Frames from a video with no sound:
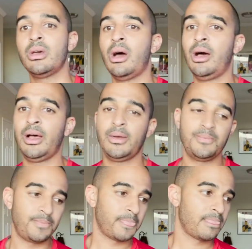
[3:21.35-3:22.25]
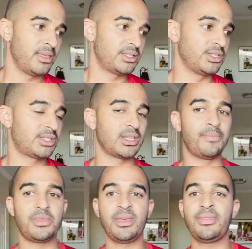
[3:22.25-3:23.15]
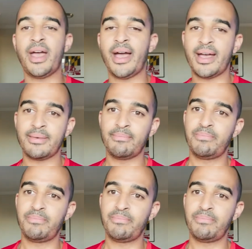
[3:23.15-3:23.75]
Um, this is something that